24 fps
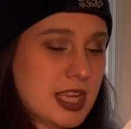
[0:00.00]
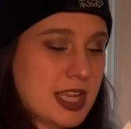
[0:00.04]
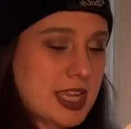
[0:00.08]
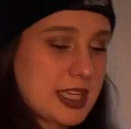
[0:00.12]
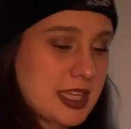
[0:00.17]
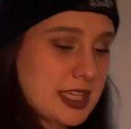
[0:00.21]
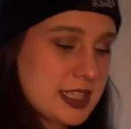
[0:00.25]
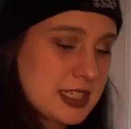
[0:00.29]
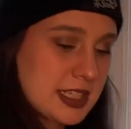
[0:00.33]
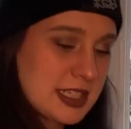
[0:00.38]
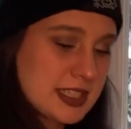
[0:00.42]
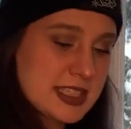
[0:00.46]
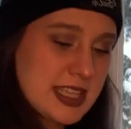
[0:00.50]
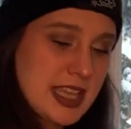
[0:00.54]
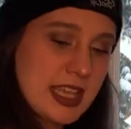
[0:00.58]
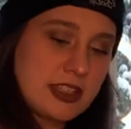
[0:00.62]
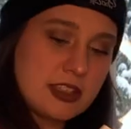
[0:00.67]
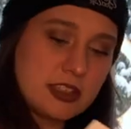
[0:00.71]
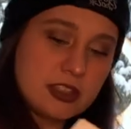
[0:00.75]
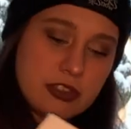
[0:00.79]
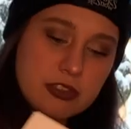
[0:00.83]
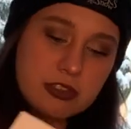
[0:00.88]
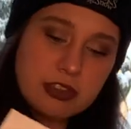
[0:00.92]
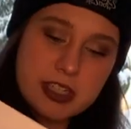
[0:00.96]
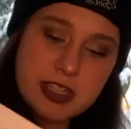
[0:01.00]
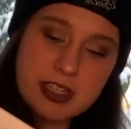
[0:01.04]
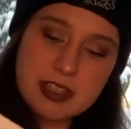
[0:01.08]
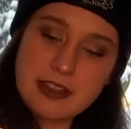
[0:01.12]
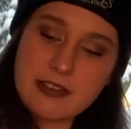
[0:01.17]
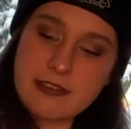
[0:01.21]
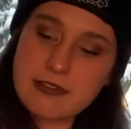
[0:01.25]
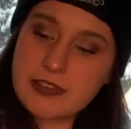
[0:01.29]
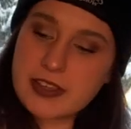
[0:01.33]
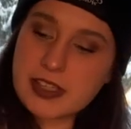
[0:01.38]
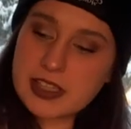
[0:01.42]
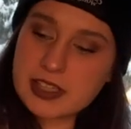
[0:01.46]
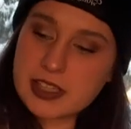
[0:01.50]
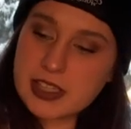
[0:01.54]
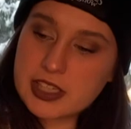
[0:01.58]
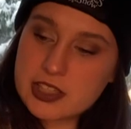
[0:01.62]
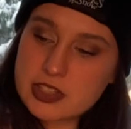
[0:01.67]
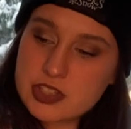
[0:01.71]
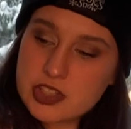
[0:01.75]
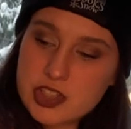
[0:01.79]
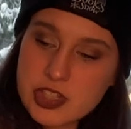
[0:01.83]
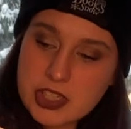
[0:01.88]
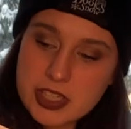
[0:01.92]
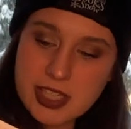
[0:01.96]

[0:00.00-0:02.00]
and it's Eleanor in the Village.